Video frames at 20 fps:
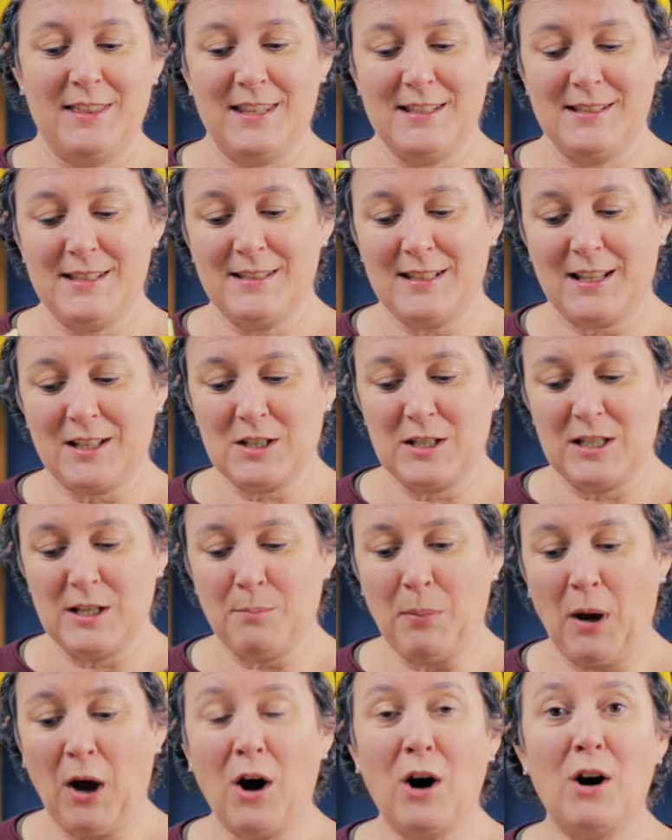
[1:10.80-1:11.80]
This is actually
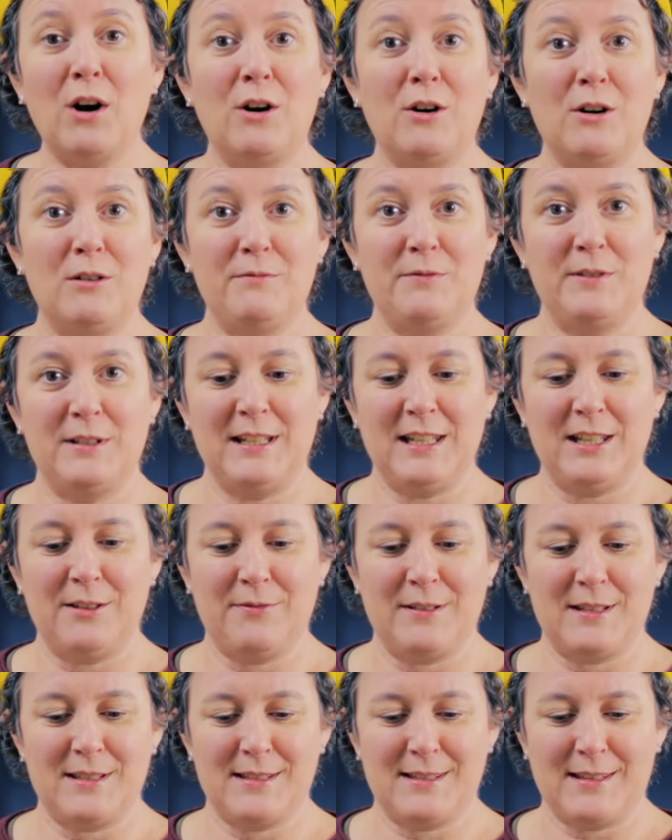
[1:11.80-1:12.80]
part of the
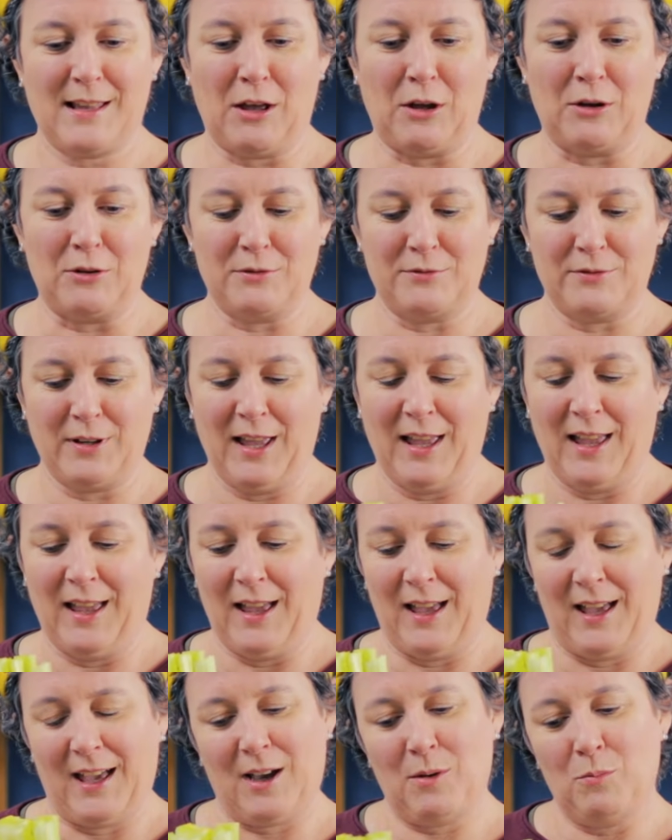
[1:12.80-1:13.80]
leaf itself,
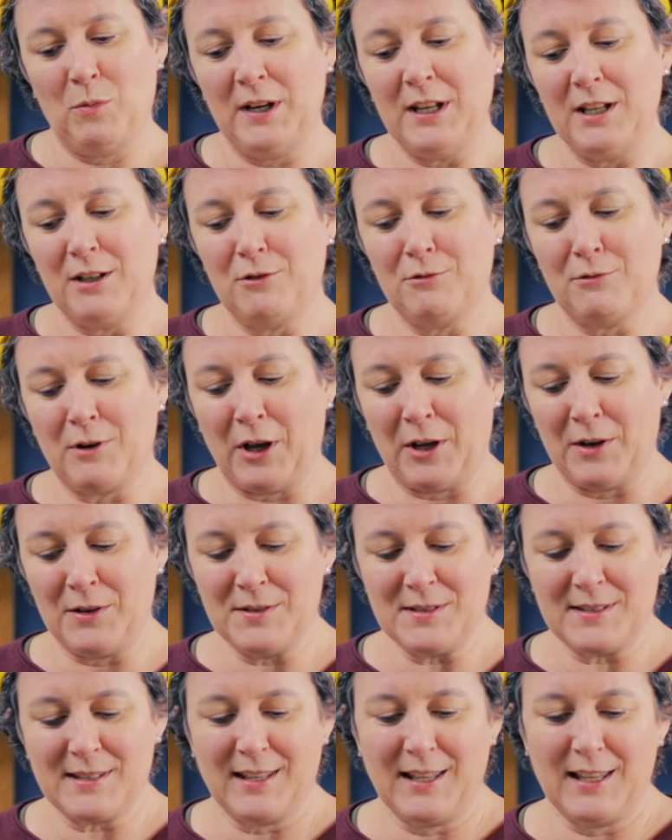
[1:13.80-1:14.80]
and when it
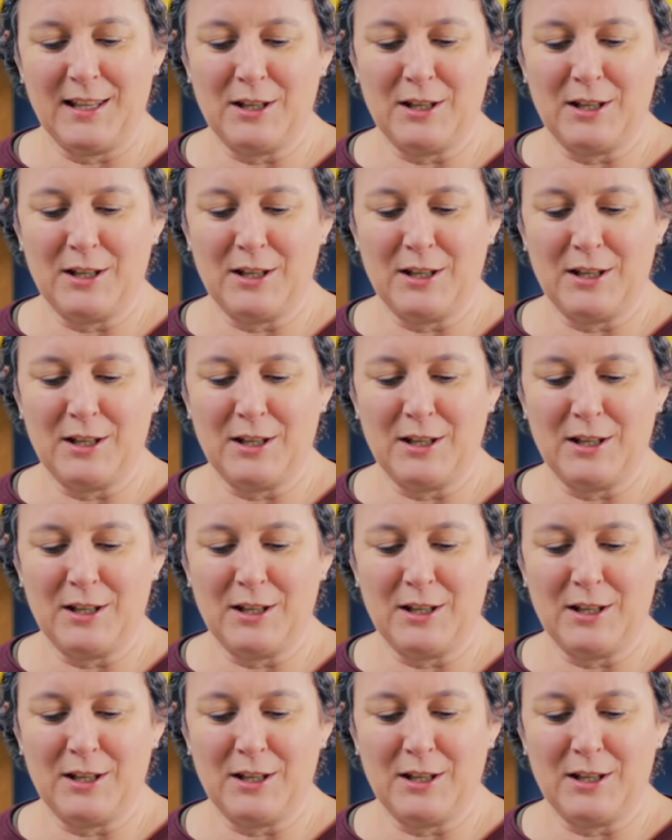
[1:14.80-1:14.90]
grows